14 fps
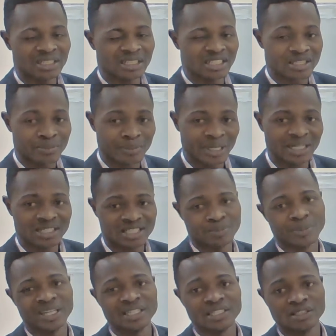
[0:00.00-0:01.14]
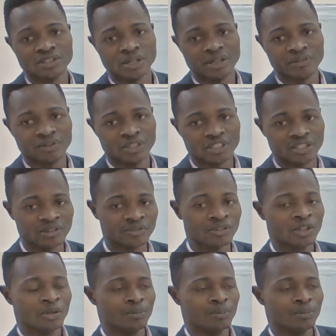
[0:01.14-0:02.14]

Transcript: is meant by the derivative